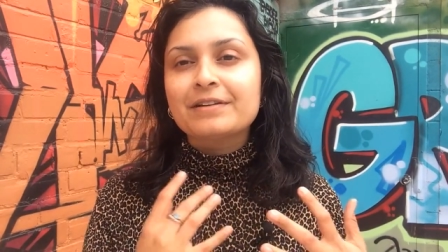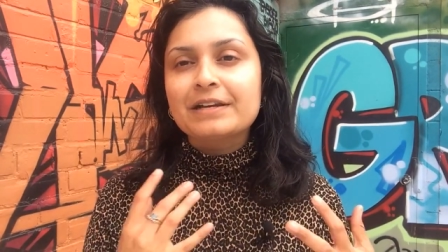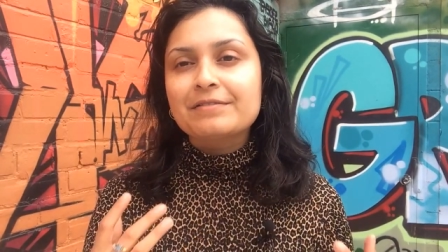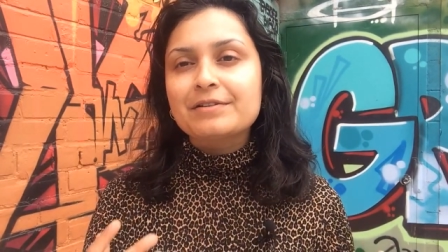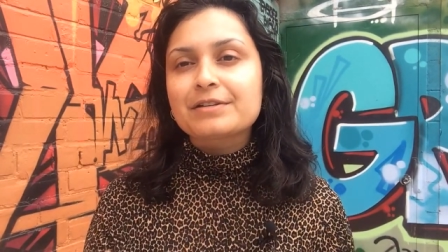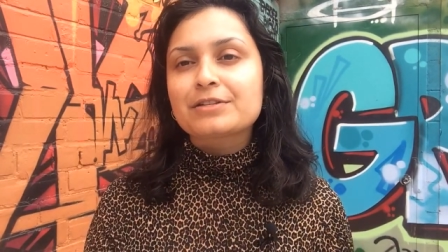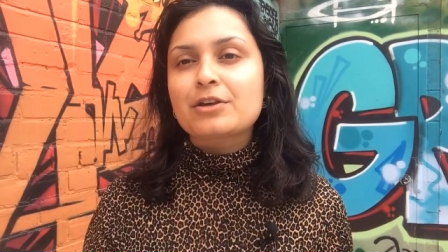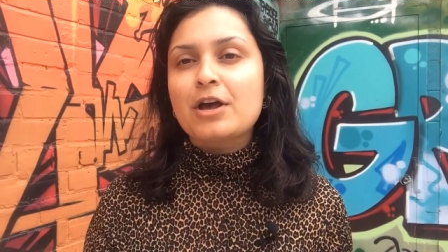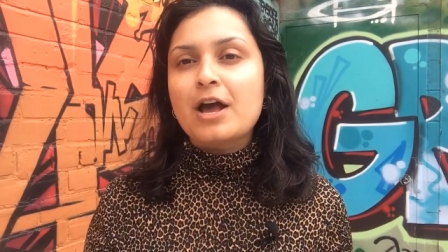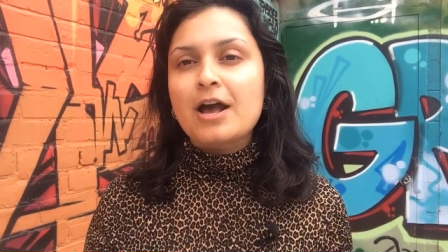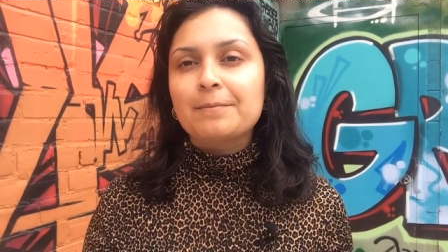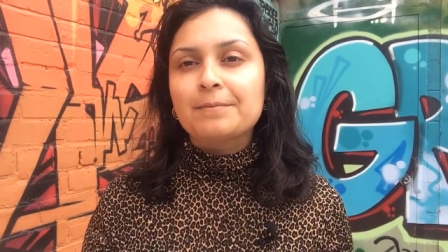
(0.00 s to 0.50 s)

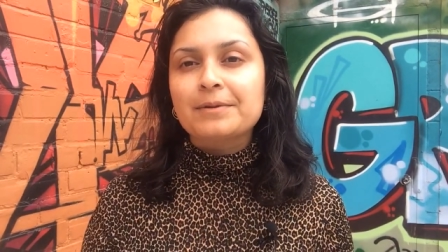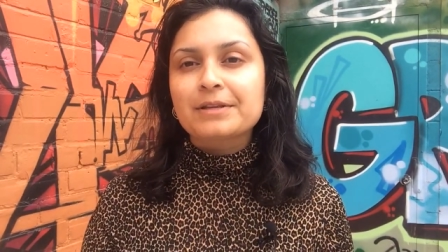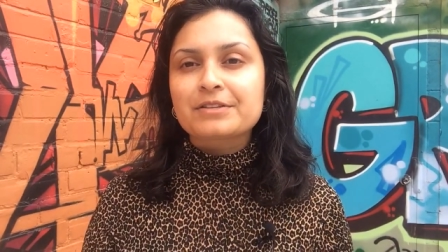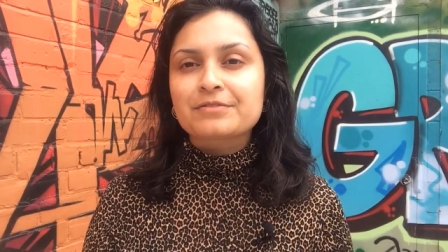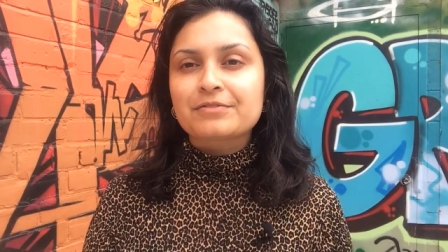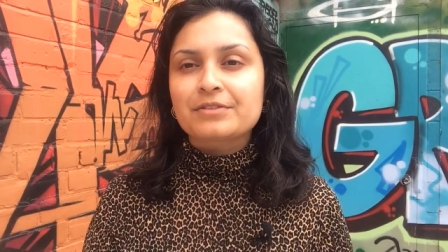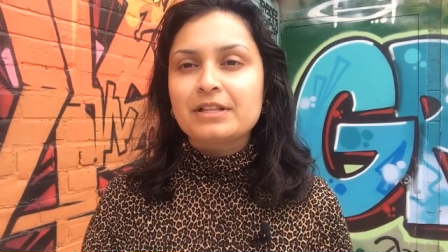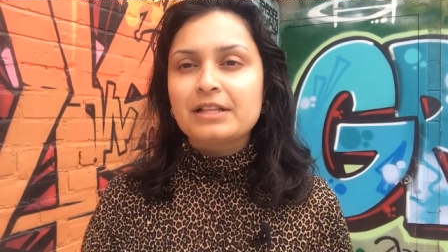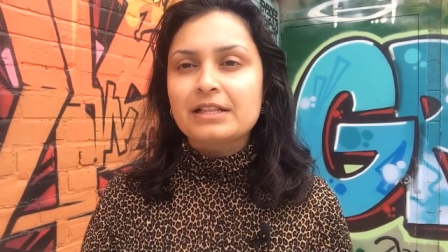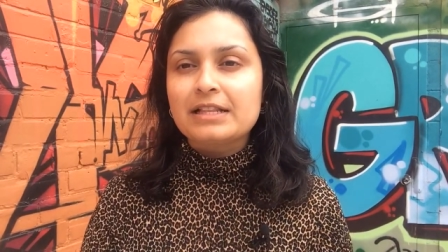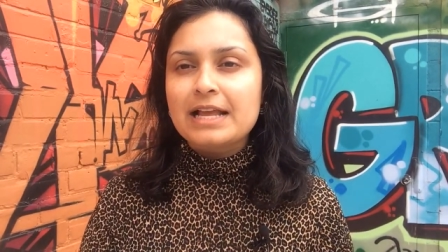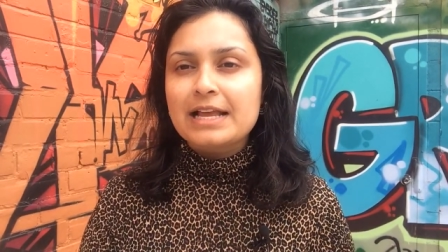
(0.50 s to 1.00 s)
favorite
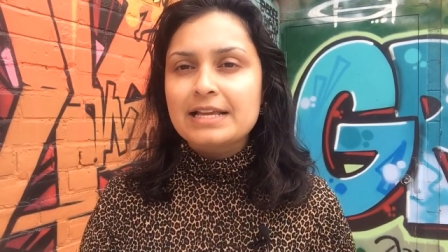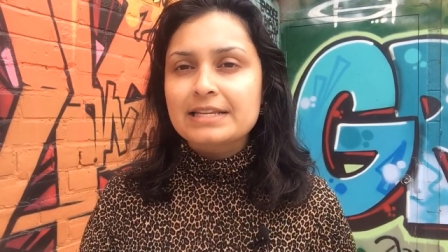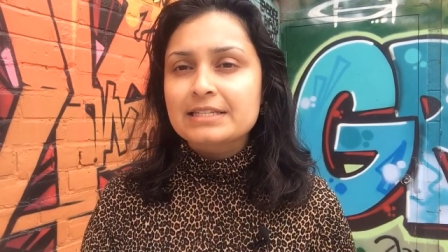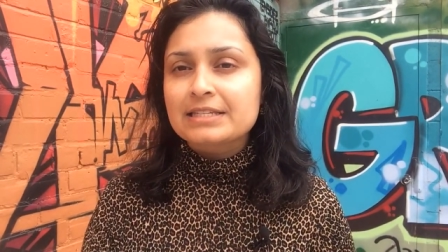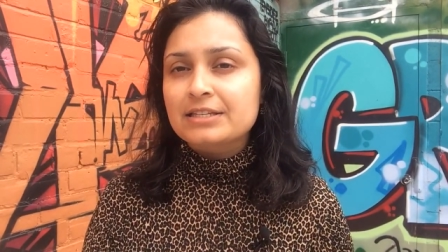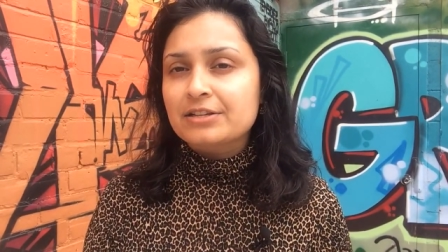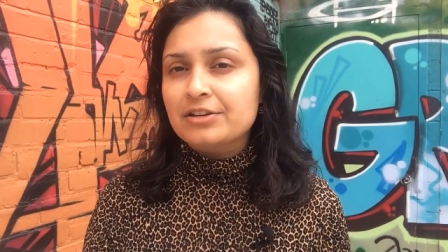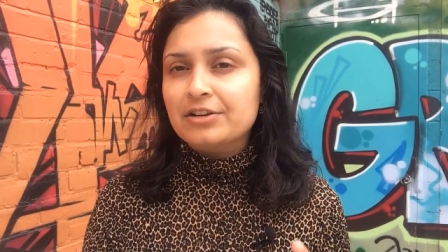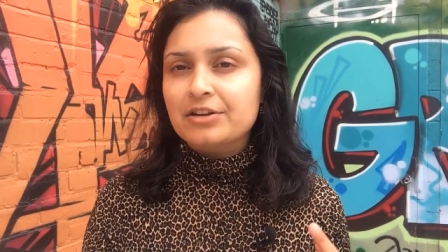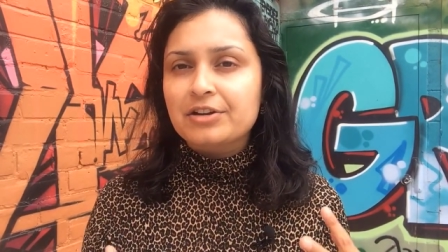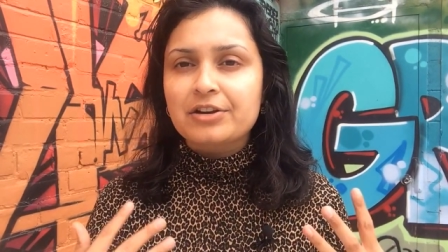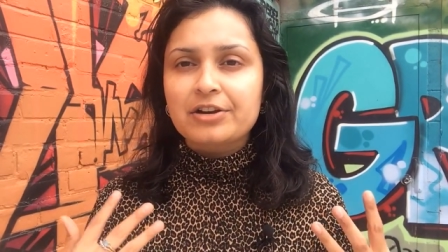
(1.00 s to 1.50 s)
topics for the
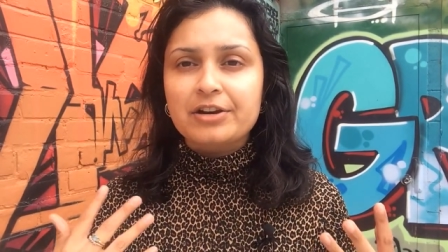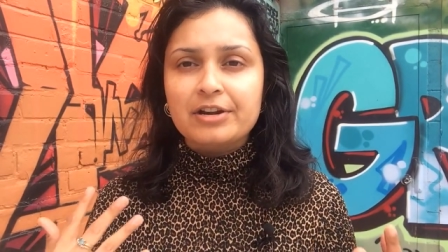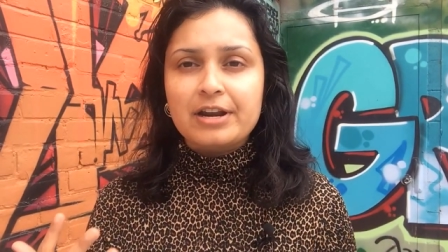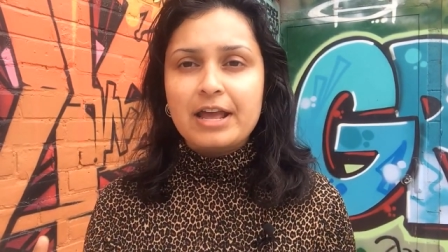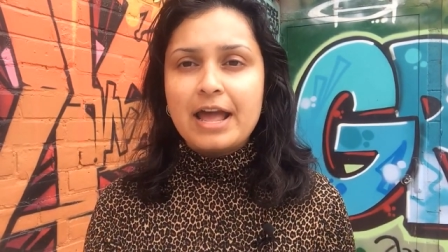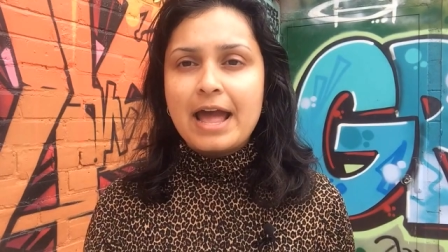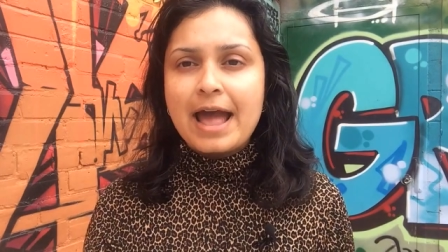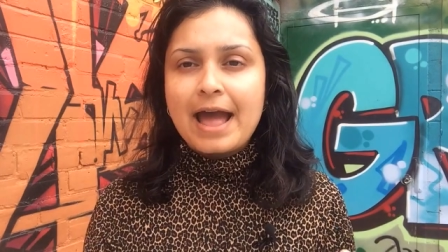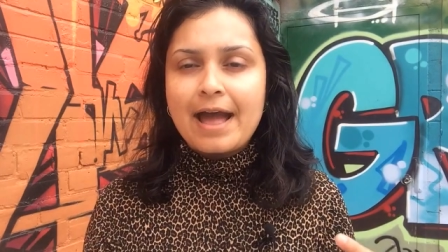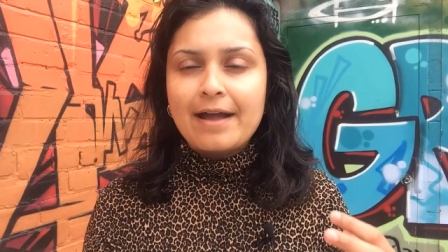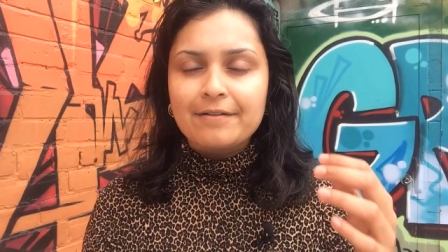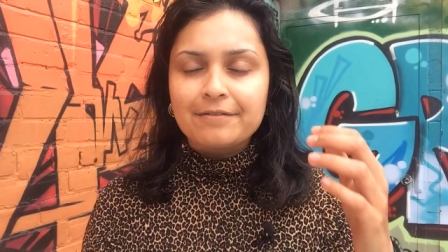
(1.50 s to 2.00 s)
last year, year
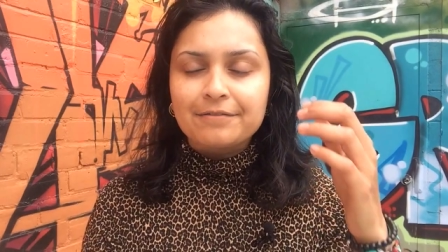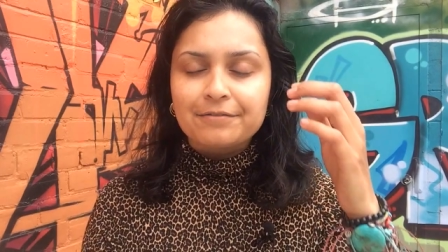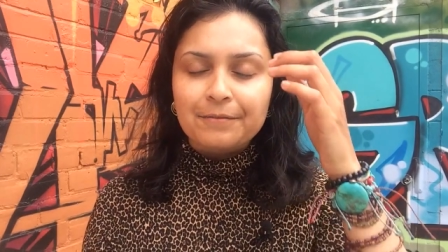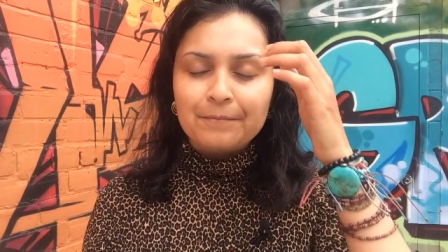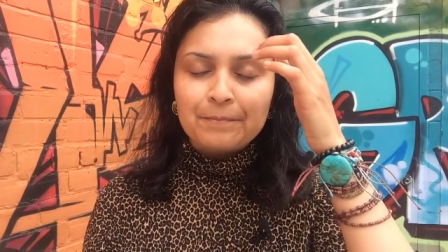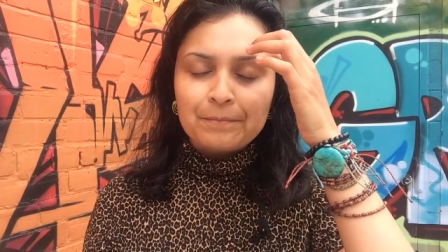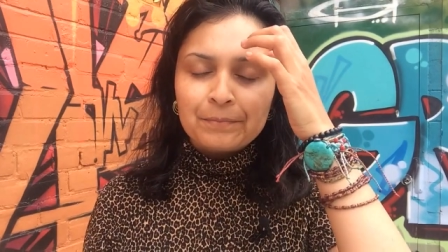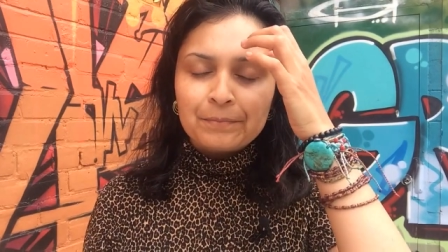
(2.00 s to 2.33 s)
and a half.